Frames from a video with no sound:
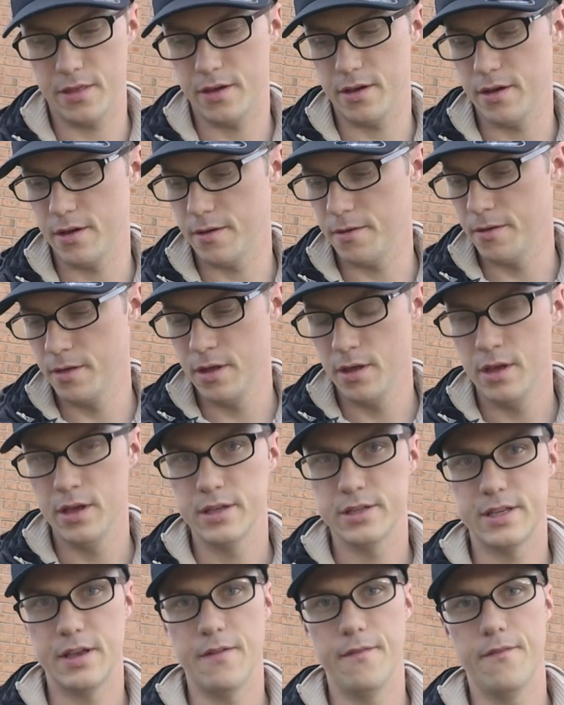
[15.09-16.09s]
the
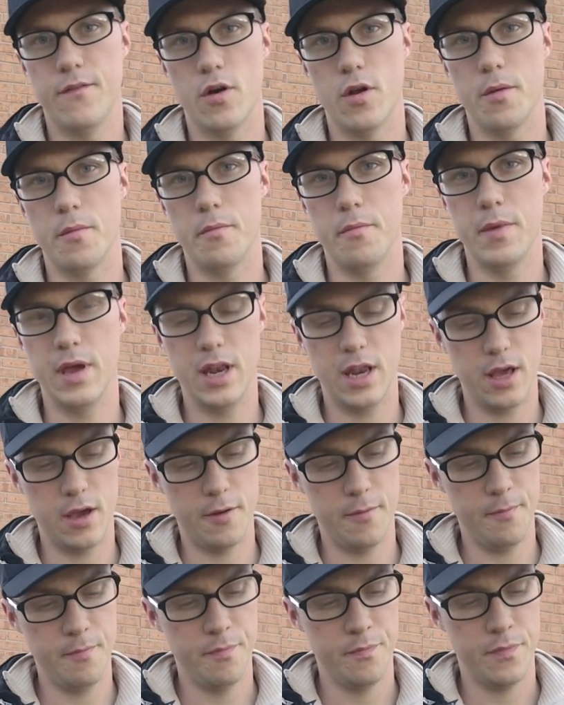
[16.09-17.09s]
7-foot
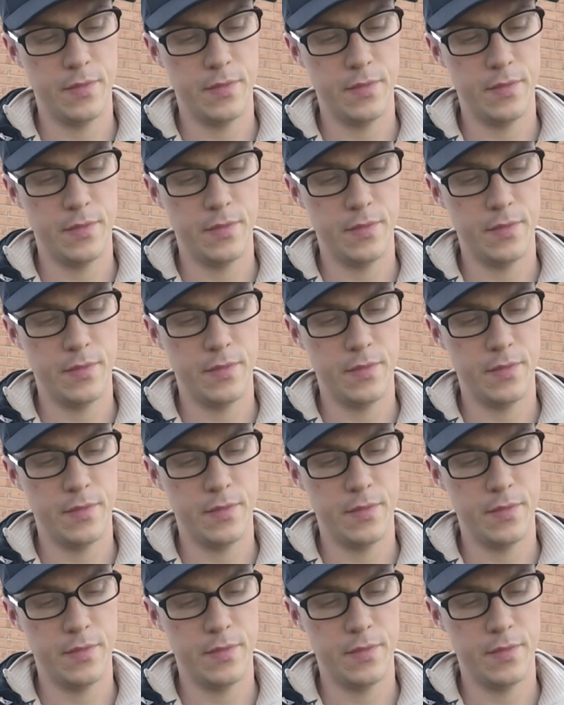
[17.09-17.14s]
medium.